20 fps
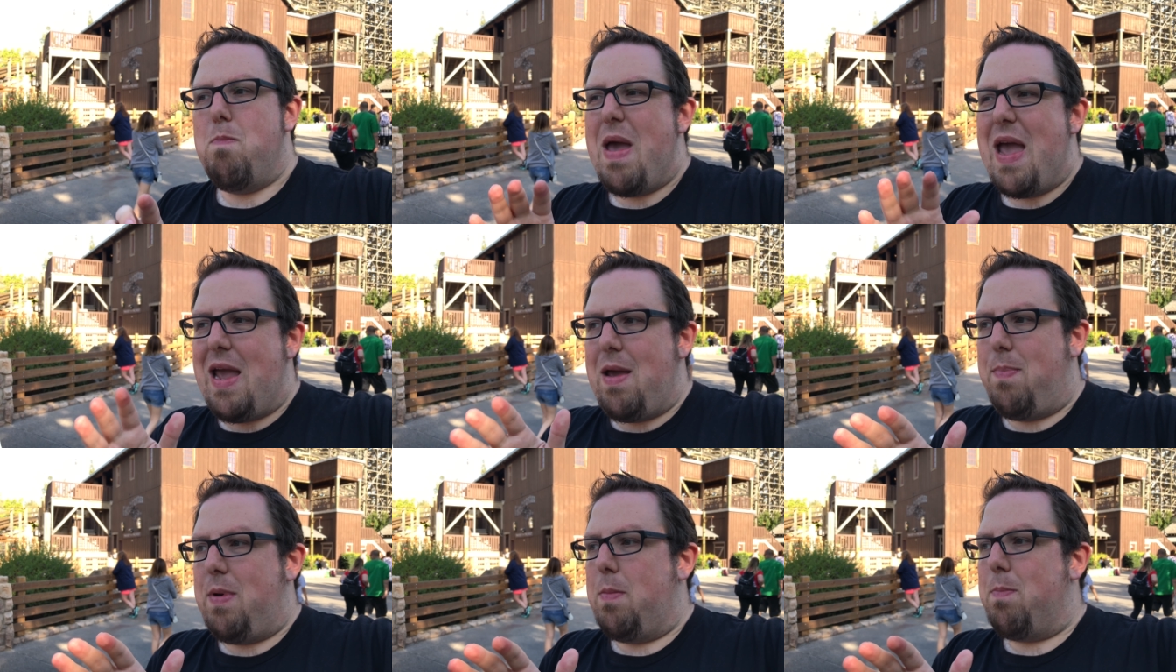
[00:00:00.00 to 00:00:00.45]

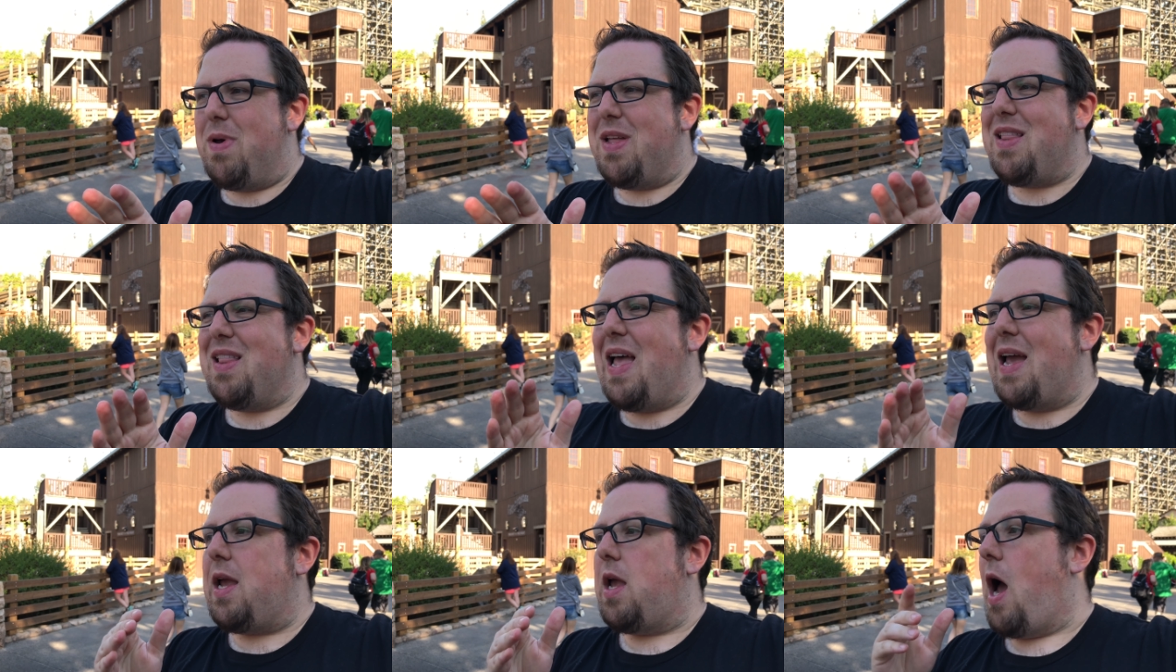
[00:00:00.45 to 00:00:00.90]
Maybe,
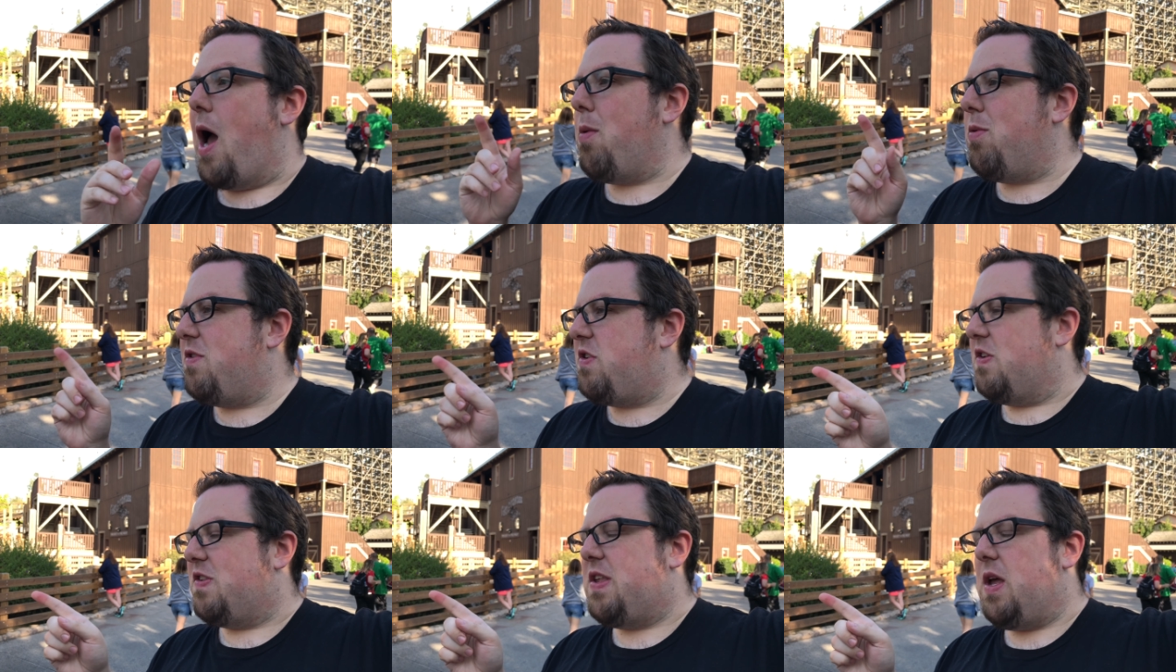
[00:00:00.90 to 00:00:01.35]
but like I
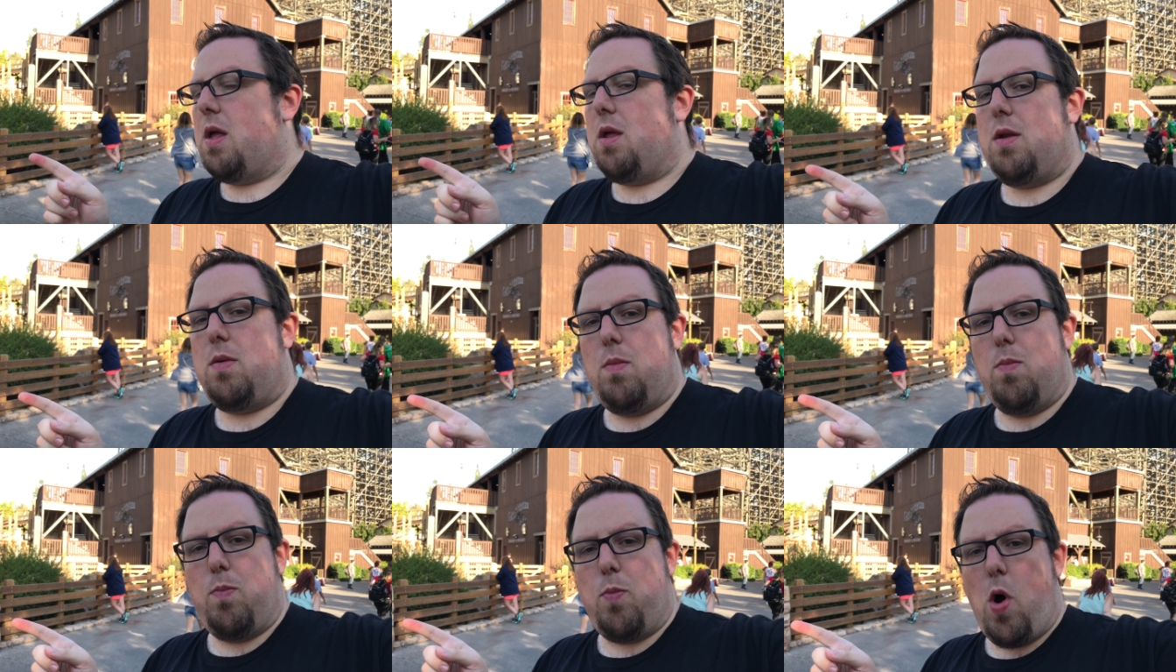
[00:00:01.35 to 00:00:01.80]
was just
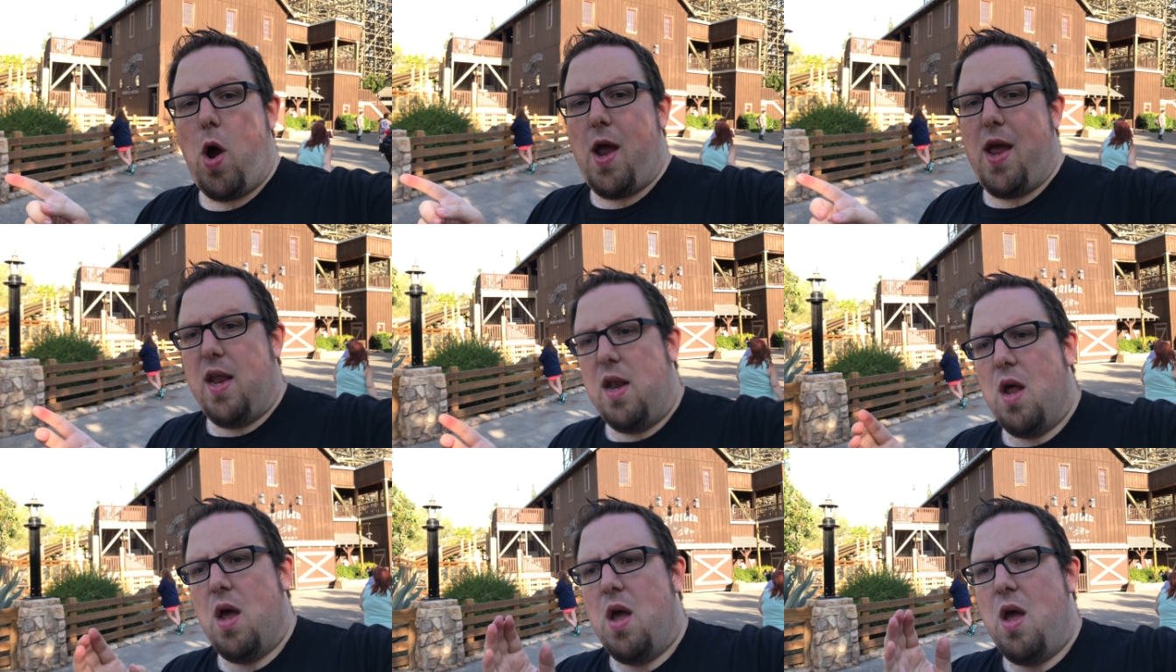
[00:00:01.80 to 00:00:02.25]
telling
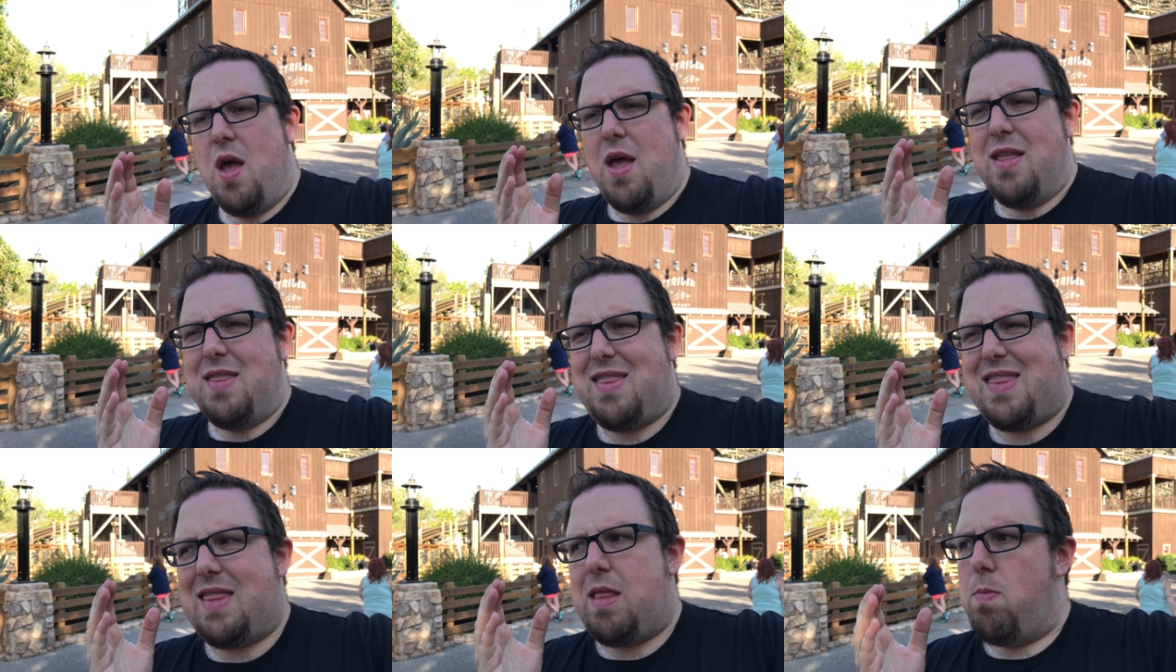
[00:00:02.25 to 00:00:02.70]
Brian,
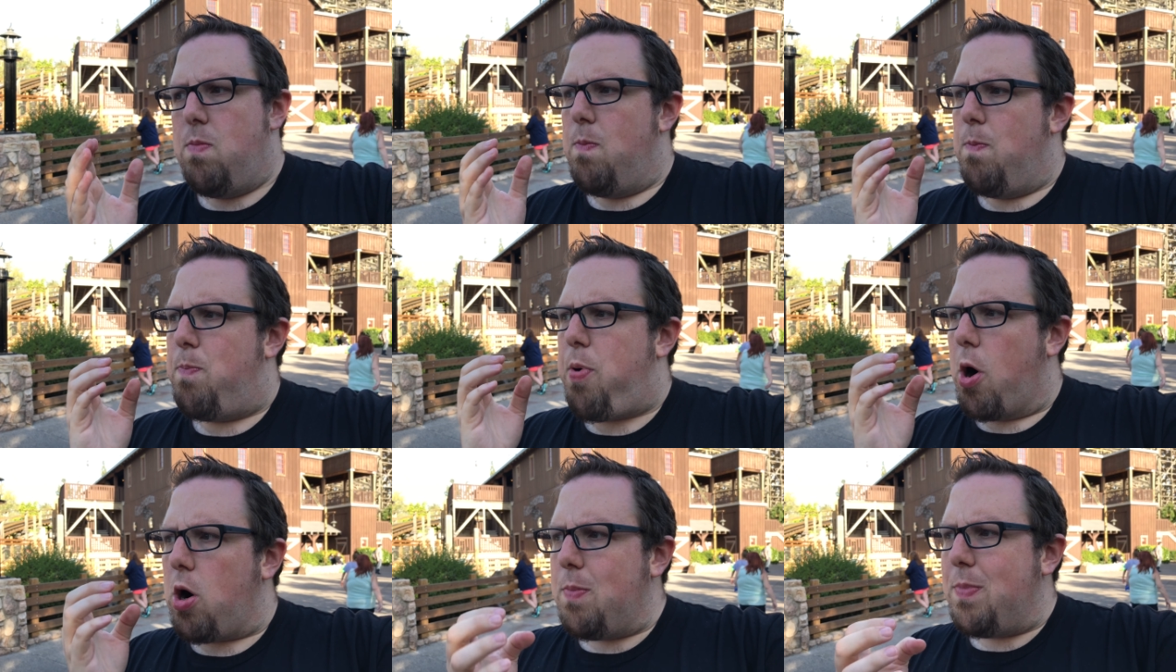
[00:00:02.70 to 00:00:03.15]

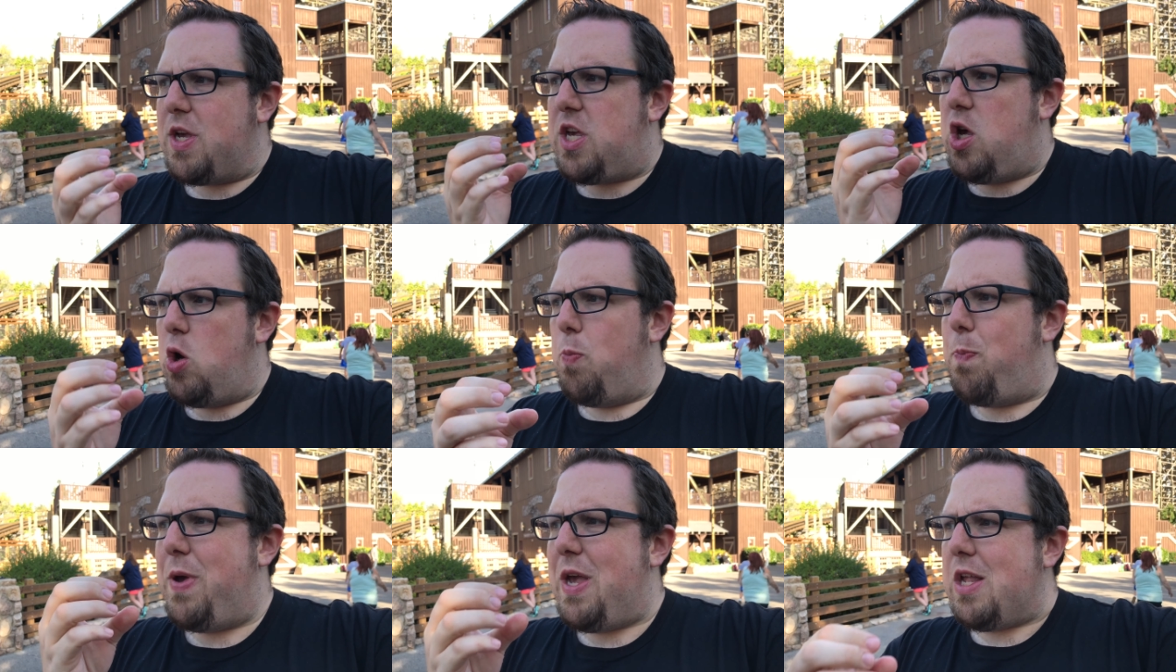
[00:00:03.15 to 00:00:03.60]

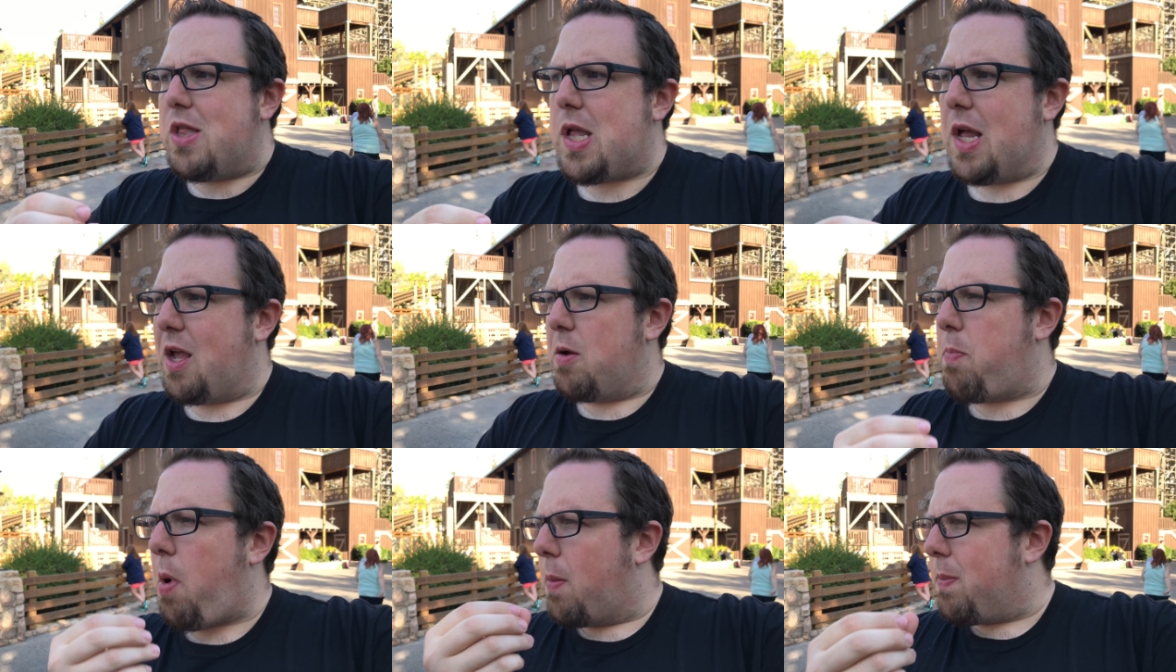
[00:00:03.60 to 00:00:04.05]
barbecue pizza, like